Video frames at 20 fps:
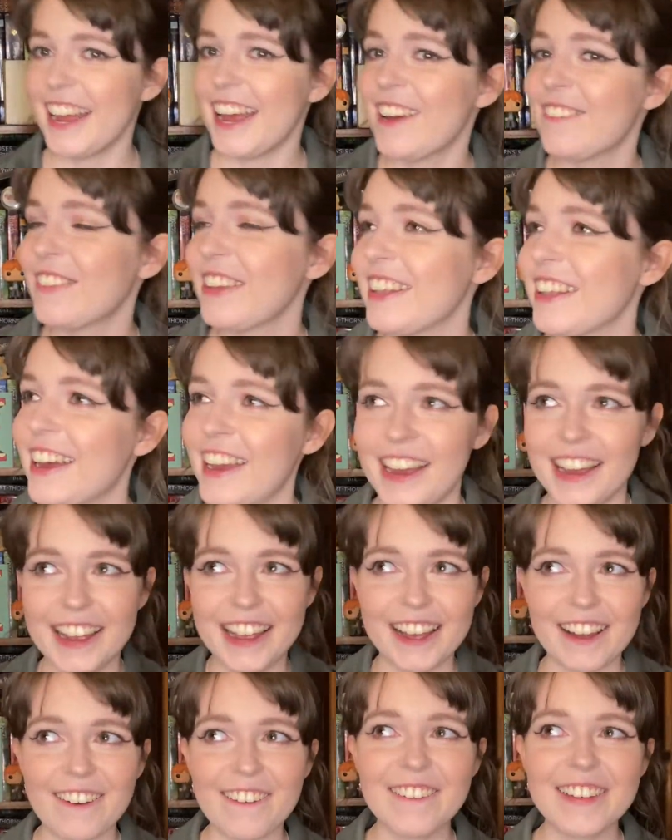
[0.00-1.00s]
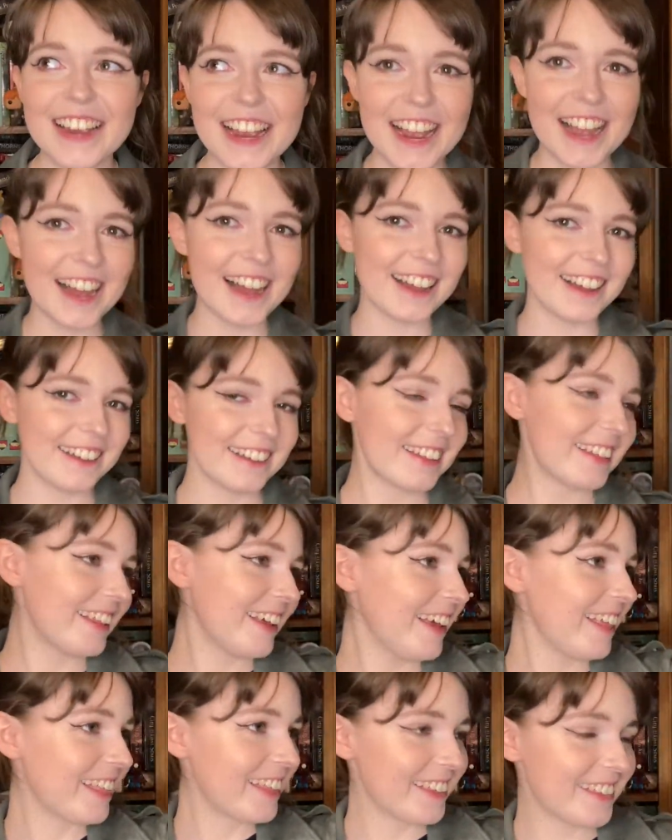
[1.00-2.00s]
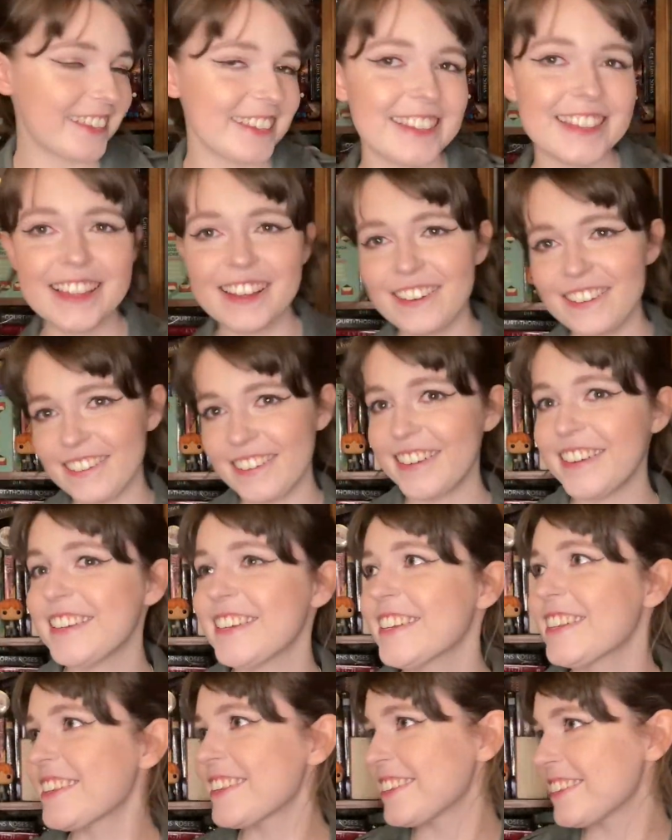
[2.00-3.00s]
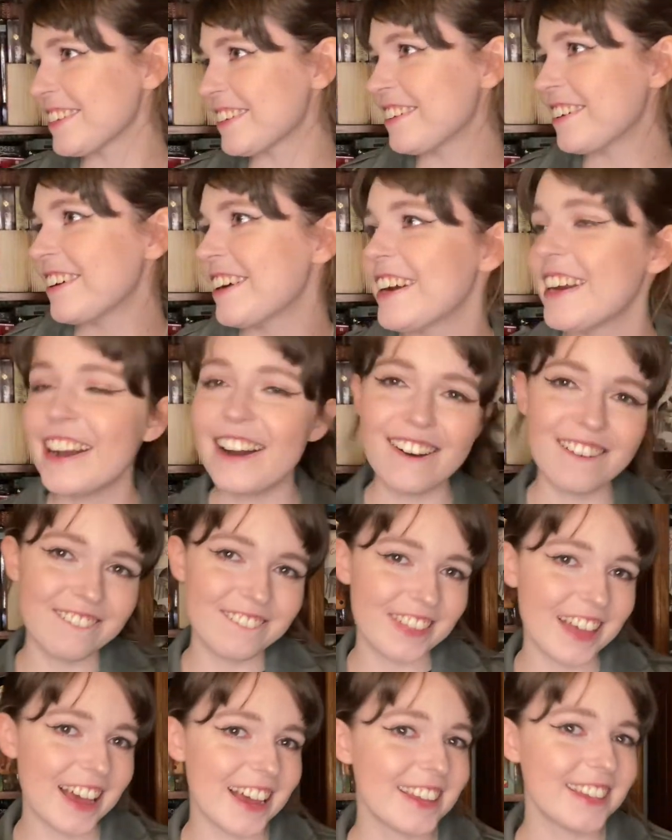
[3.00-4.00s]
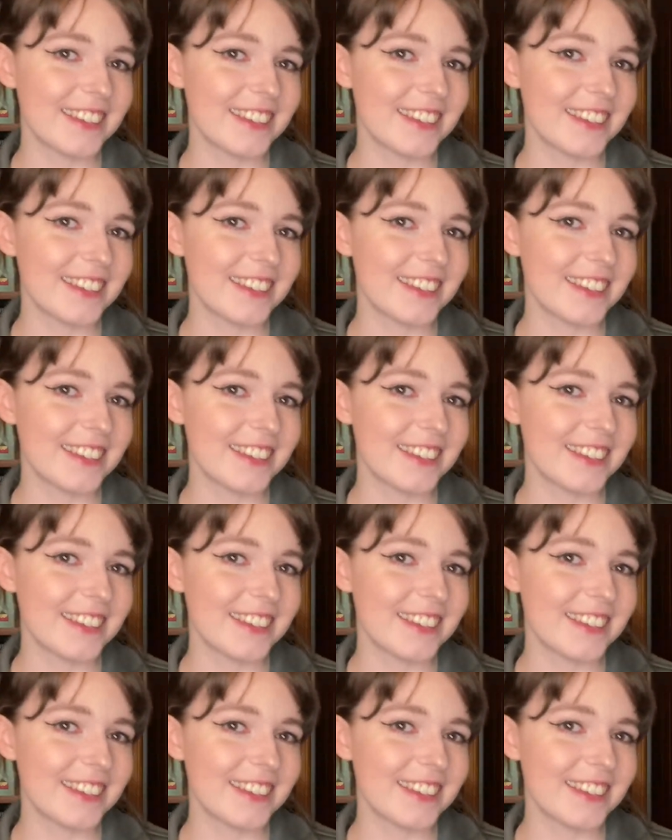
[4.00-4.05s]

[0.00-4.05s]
And we're like, oh yeah, this is the origin story of that